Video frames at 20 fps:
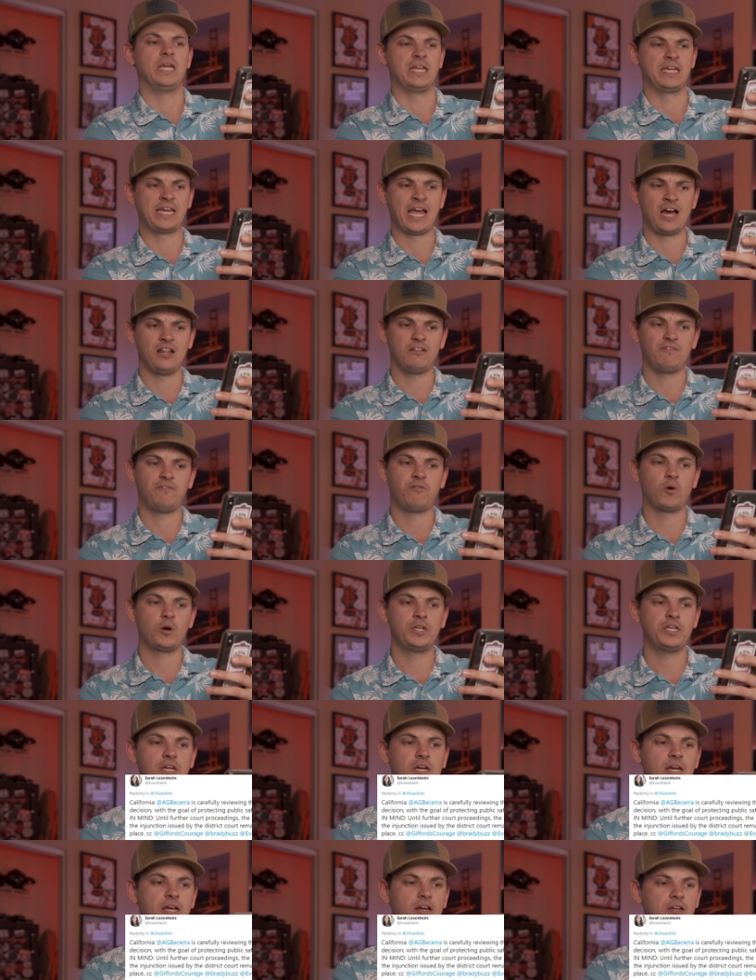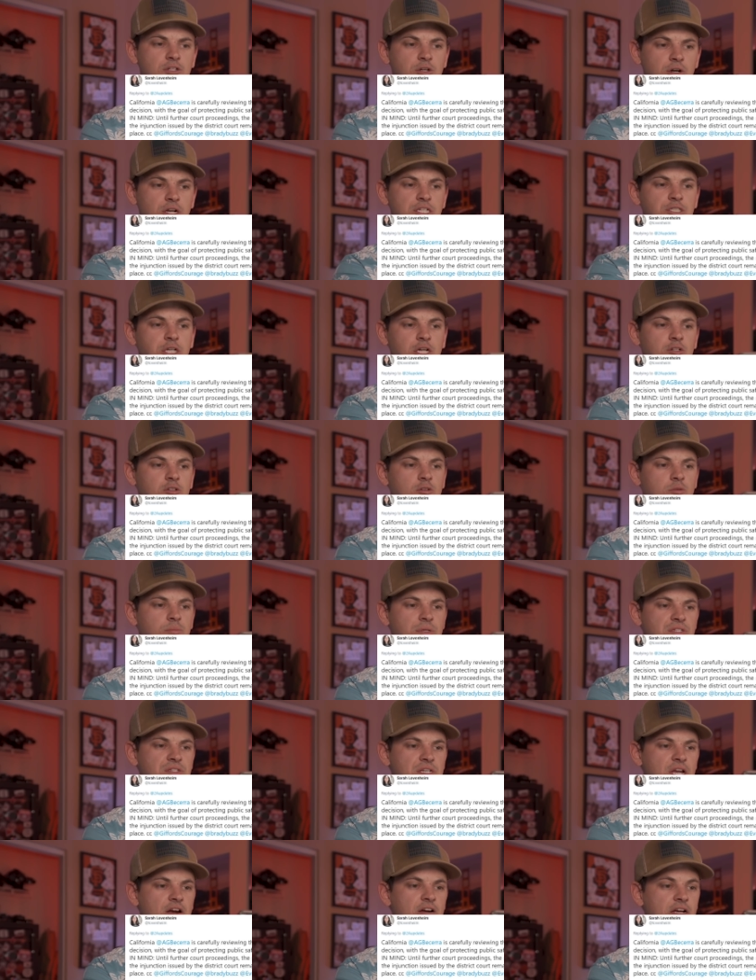California Attorney General
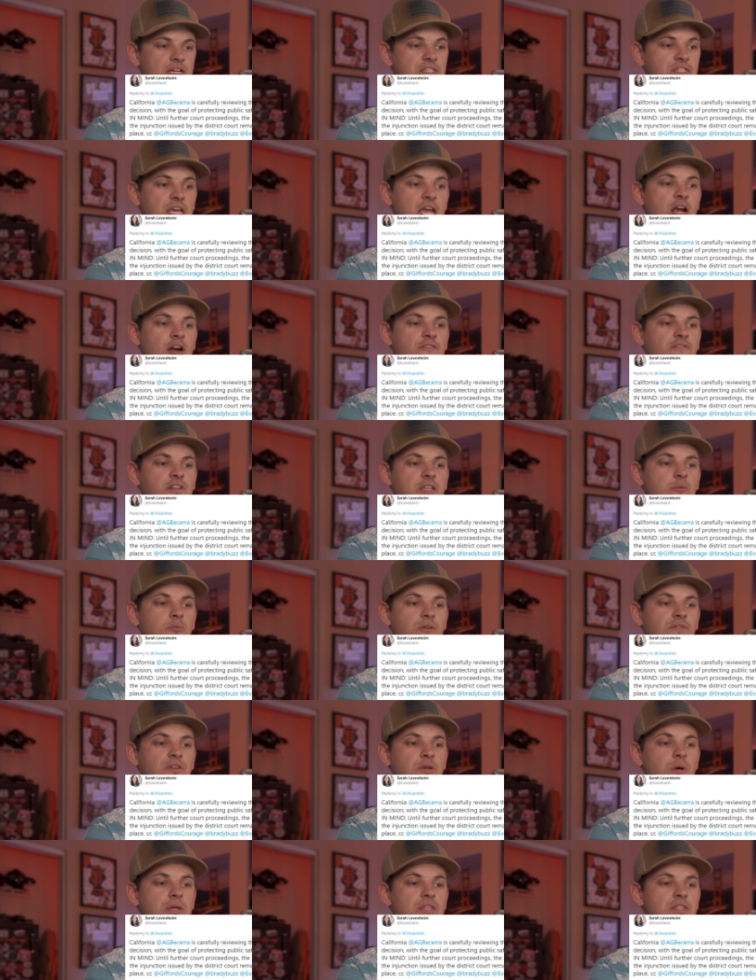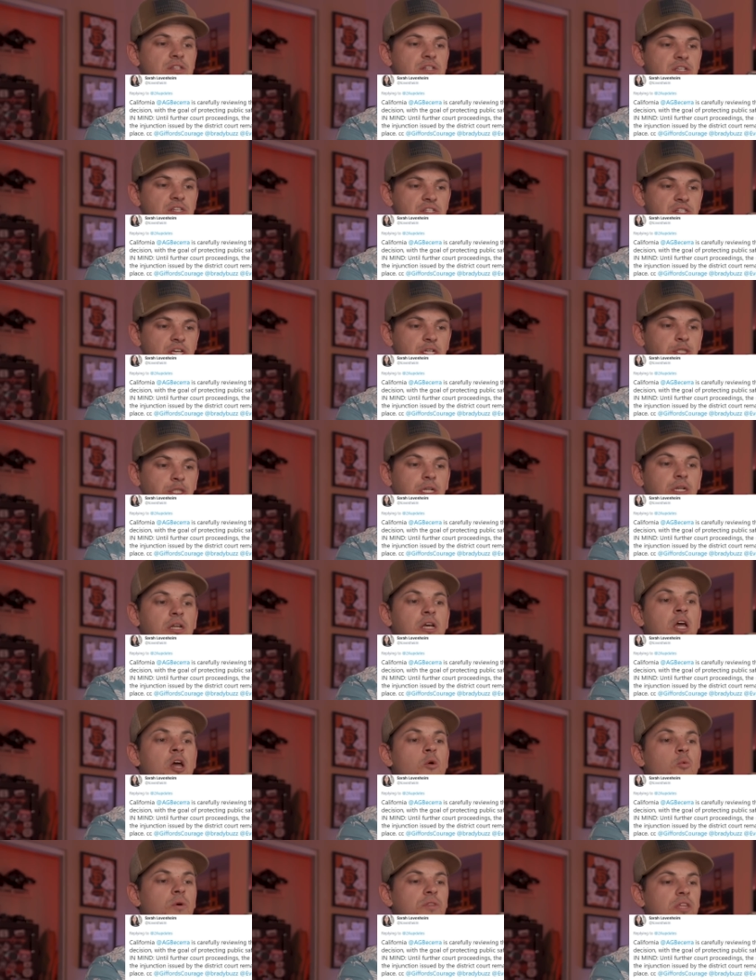Becerra is carefully reviewing this decision
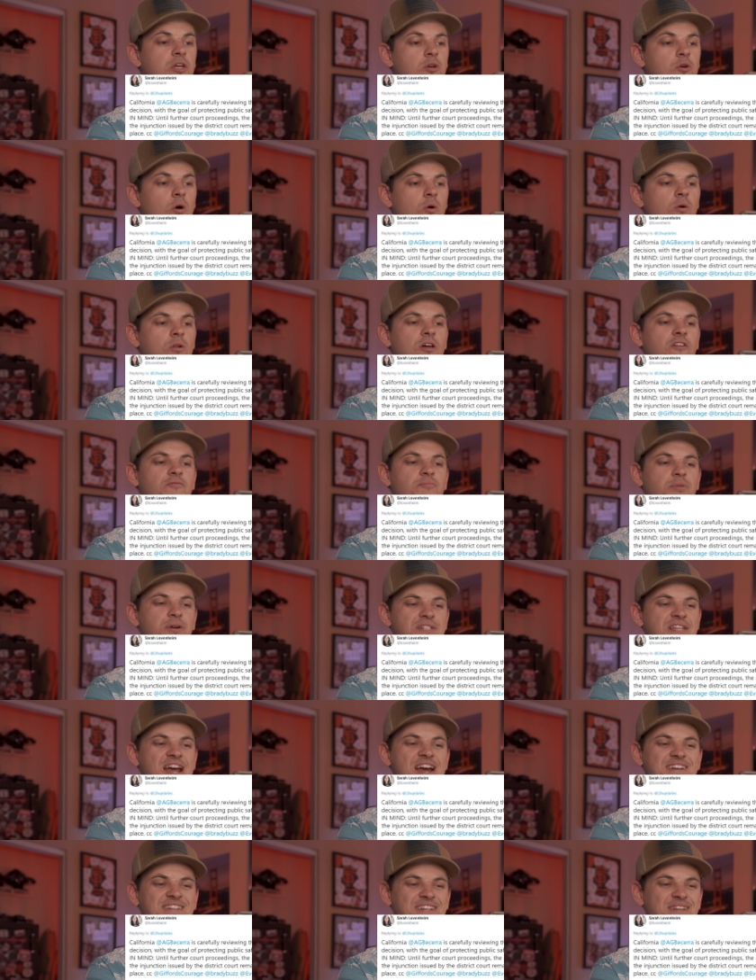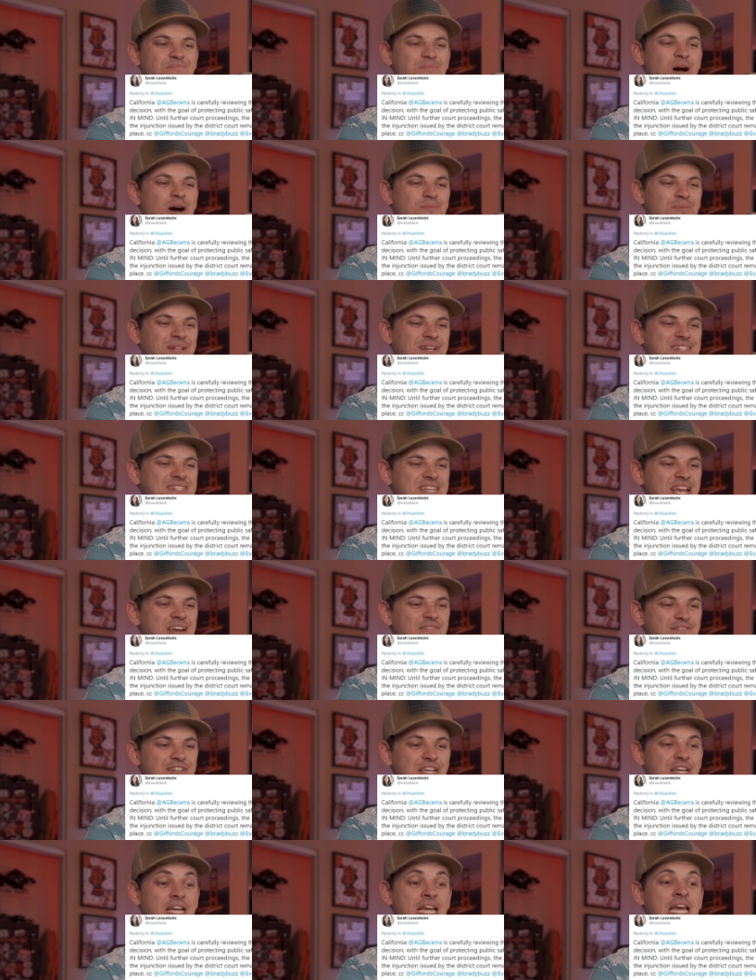with the goal of protecting public
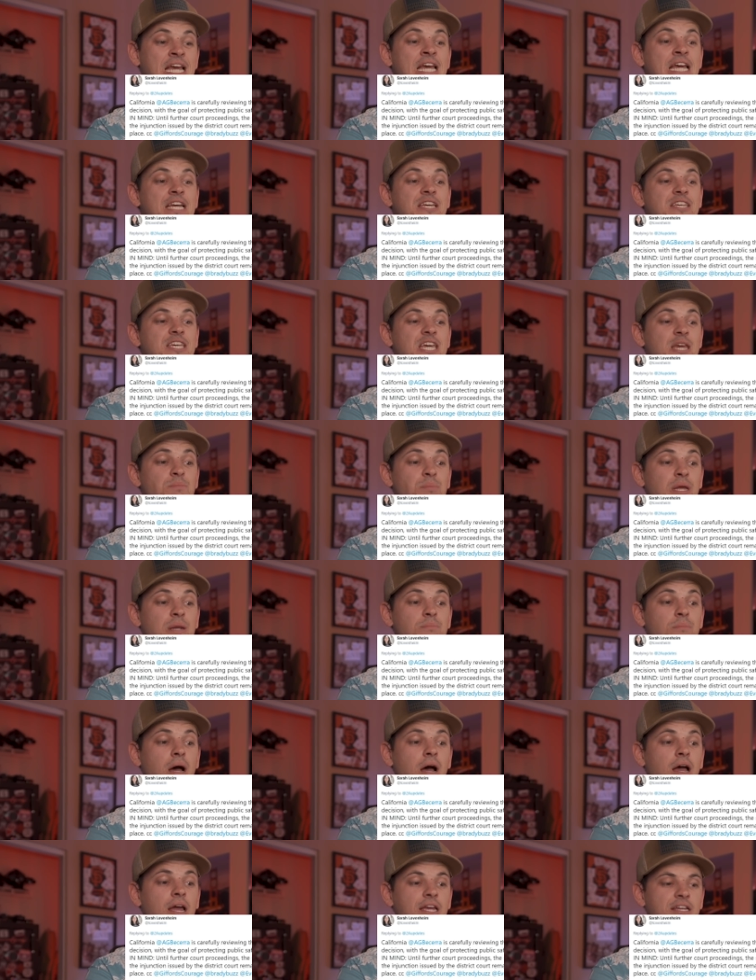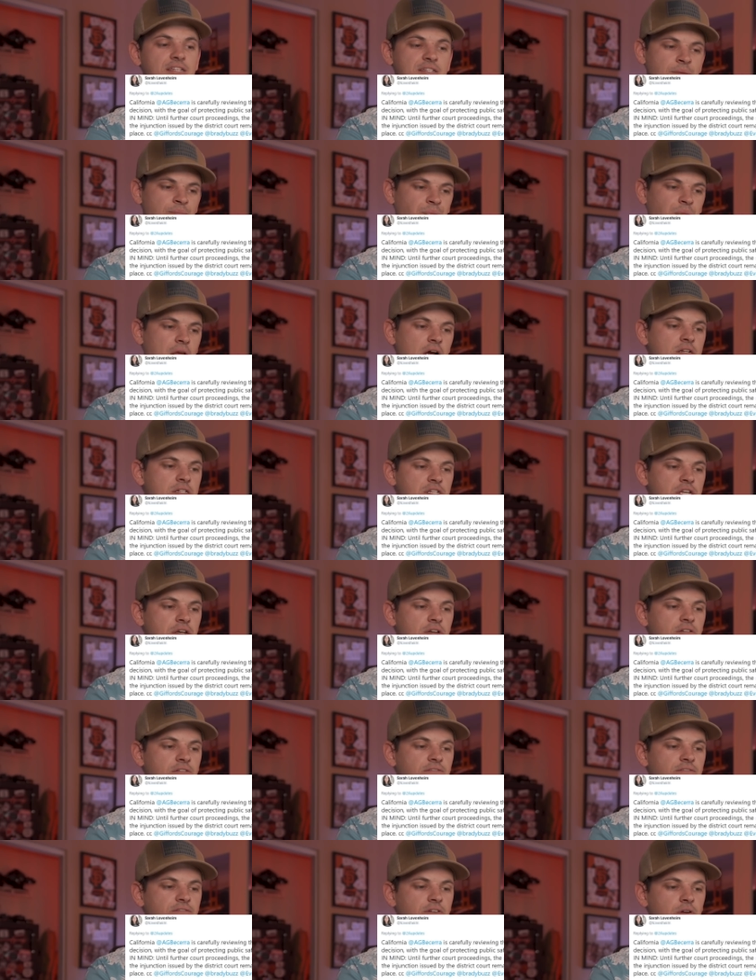safety. Keep in mind,
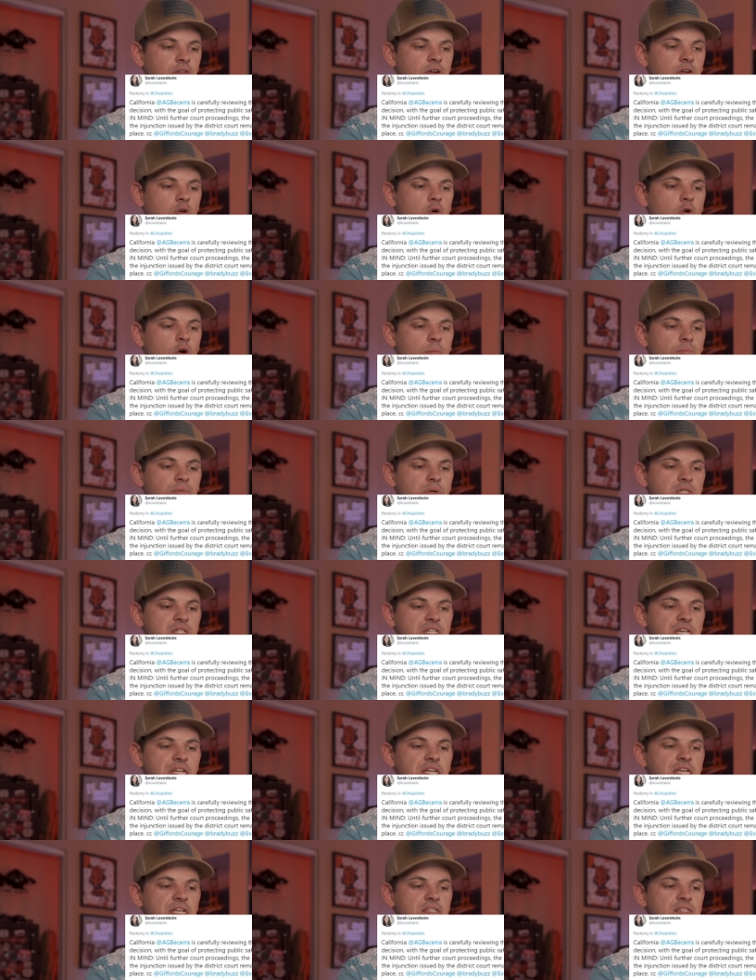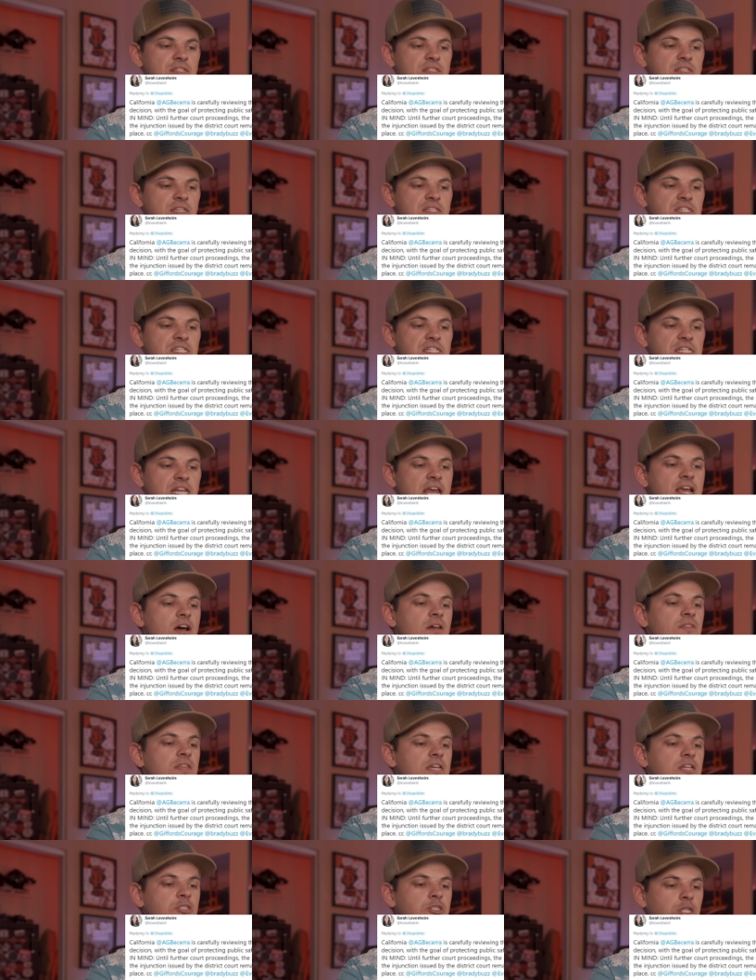until further court proceedings, the stay on
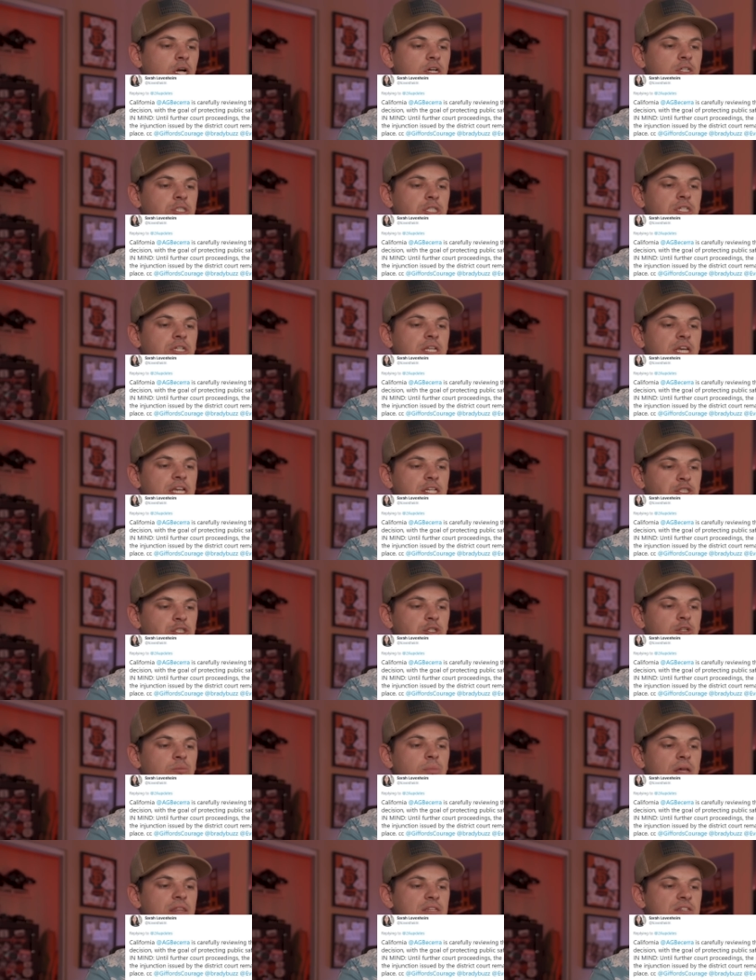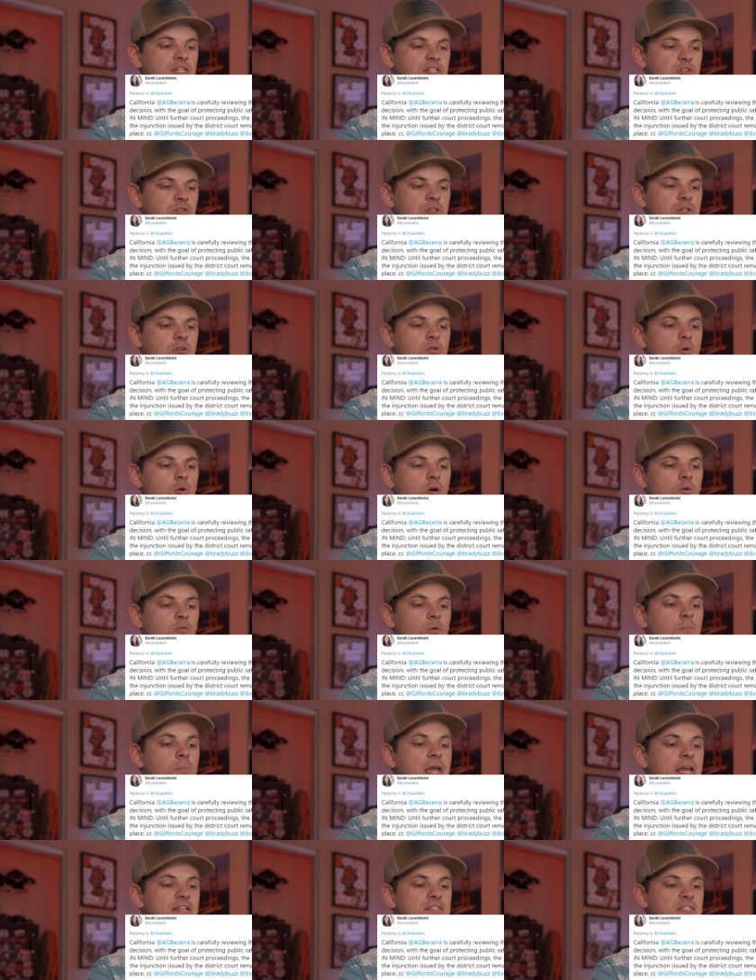the injunction issued by the district court
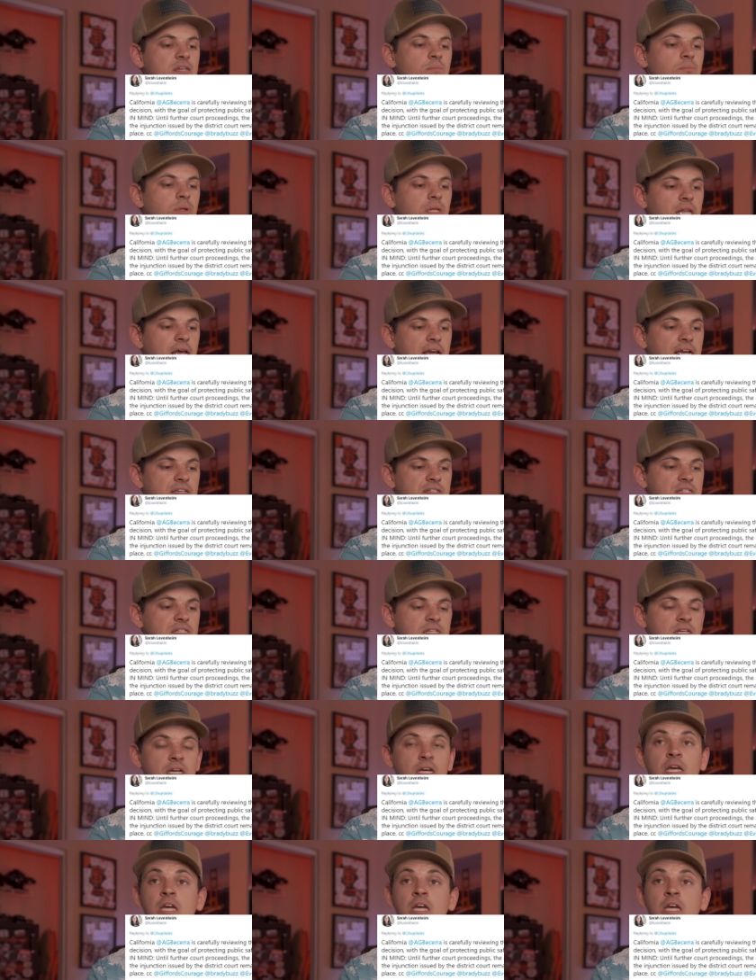remains in place.